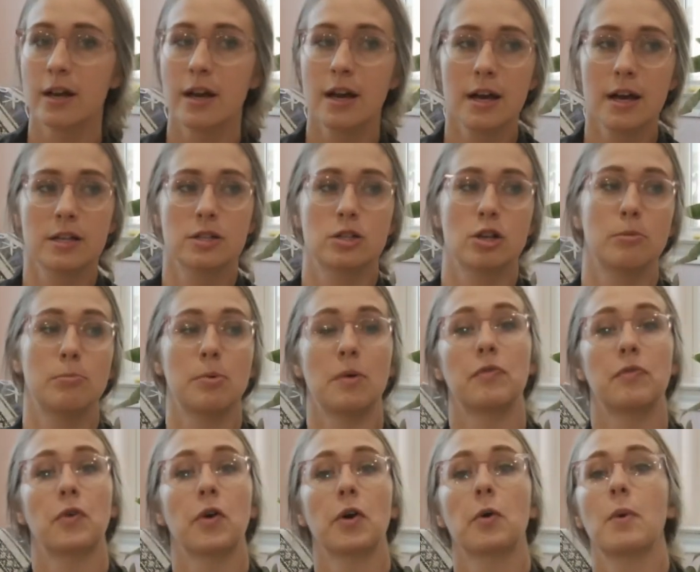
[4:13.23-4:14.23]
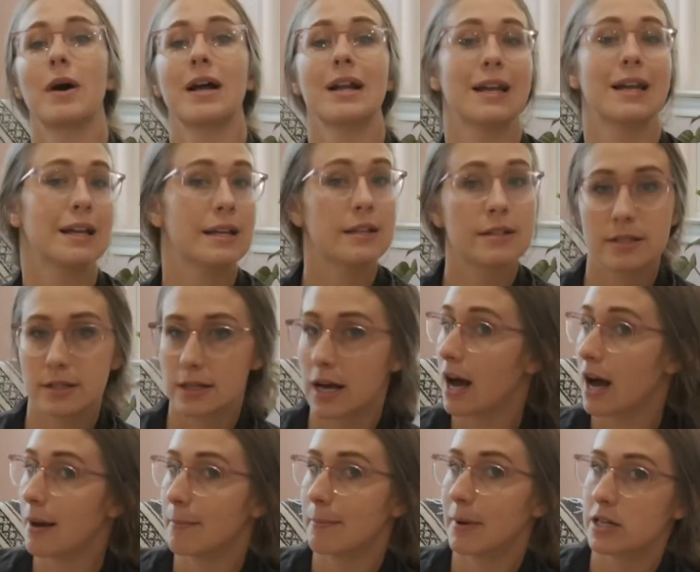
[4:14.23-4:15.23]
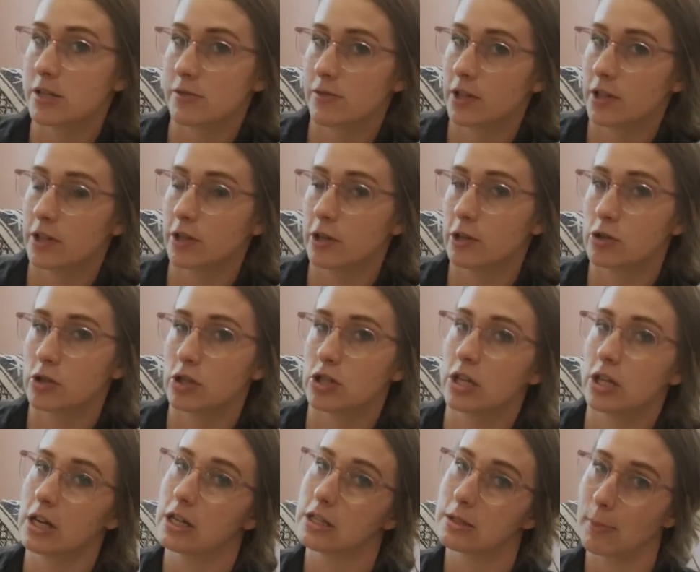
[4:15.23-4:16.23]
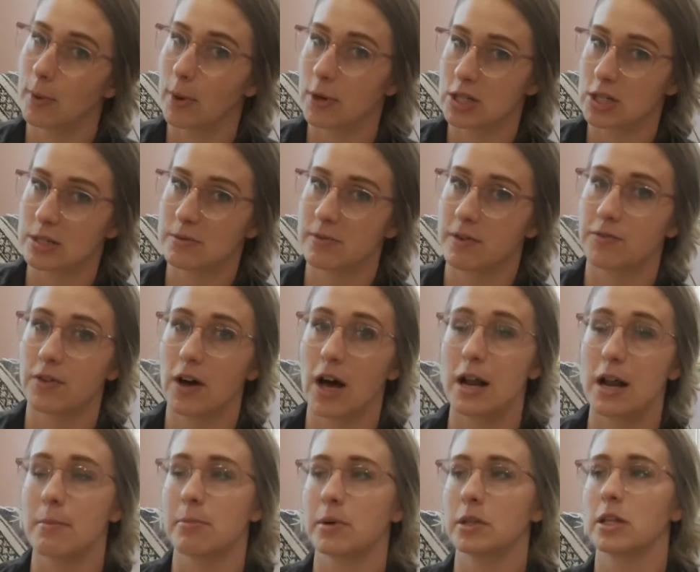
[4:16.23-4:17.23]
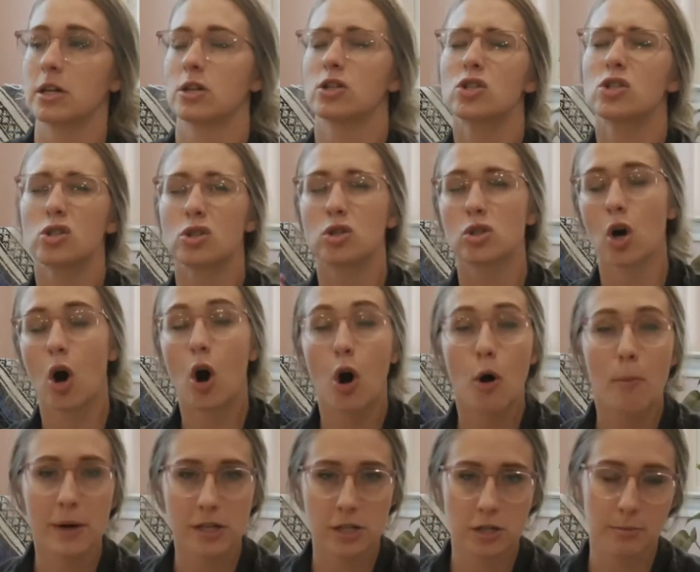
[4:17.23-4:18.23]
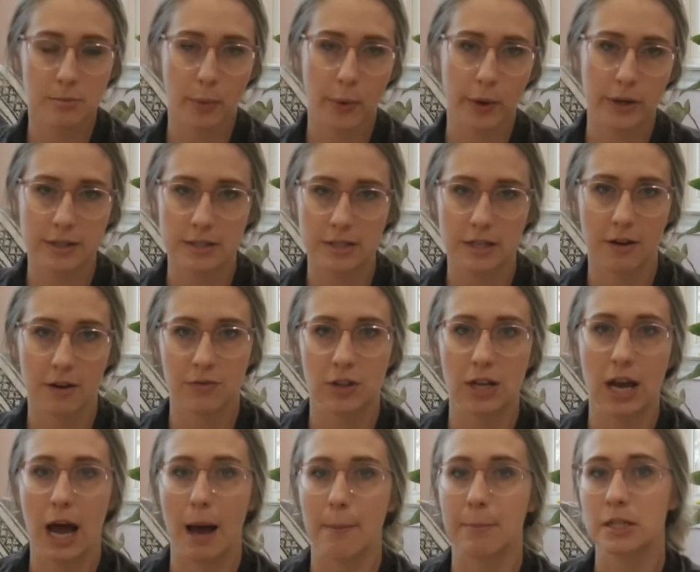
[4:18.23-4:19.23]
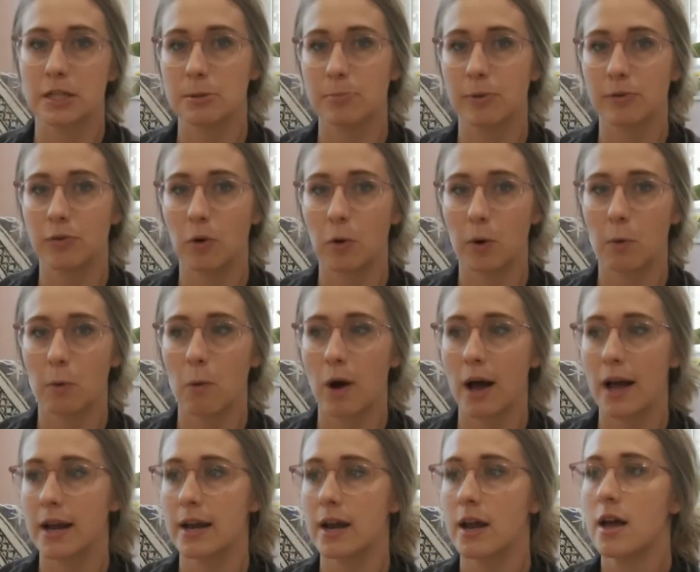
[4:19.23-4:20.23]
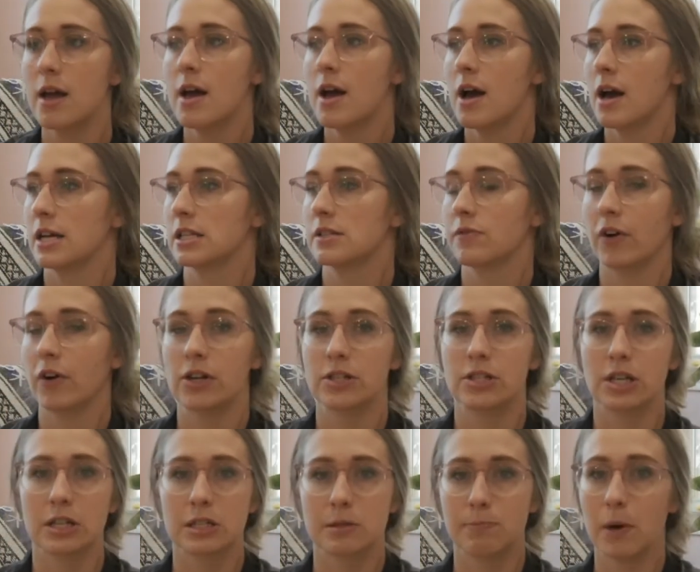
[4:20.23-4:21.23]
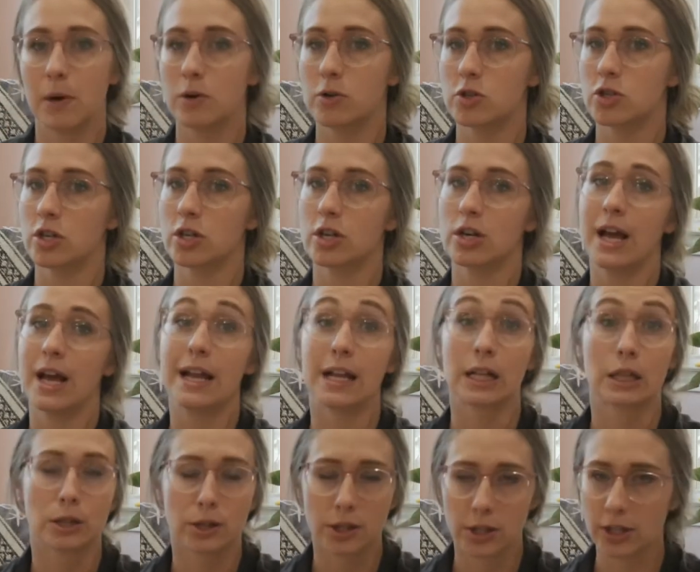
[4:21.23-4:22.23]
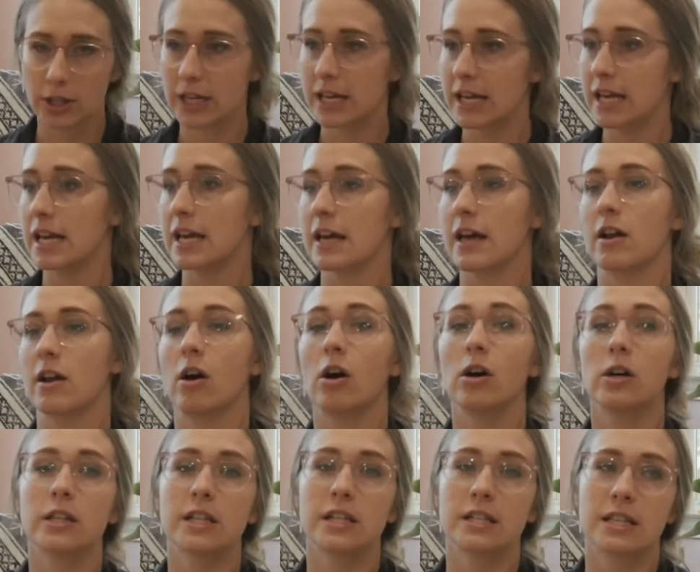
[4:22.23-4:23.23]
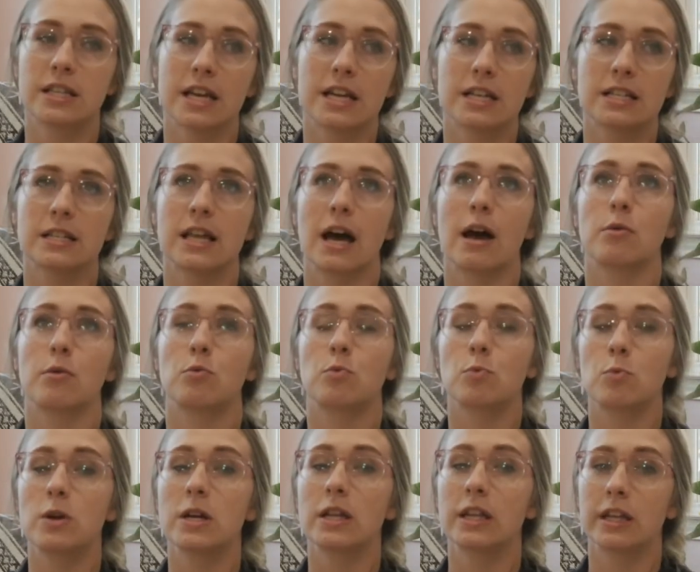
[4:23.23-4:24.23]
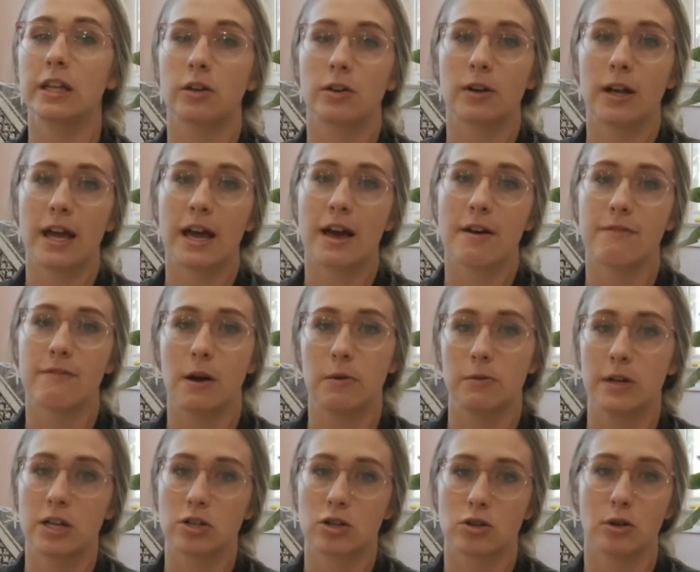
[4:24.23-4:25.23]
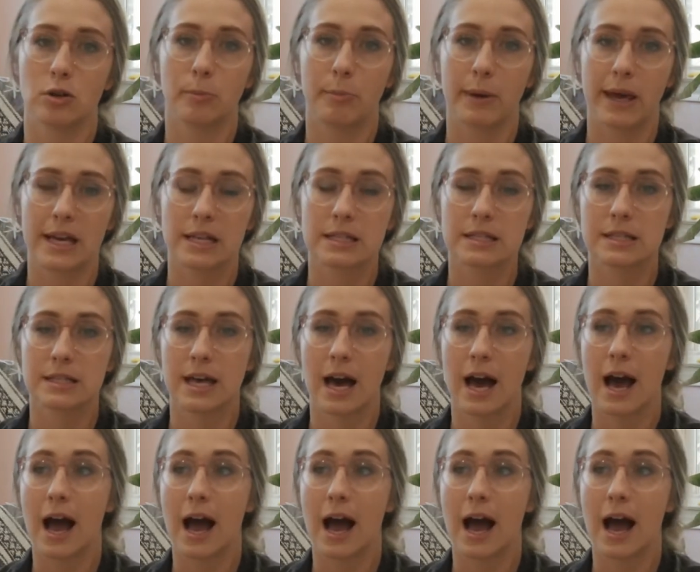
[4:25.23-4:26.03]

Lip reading: So before 1, it is not much for their nutrition, it's more just for fun, but there's so much important stuff that happens before 1 as far as exposure and learning and all of these things that really create a foundational base that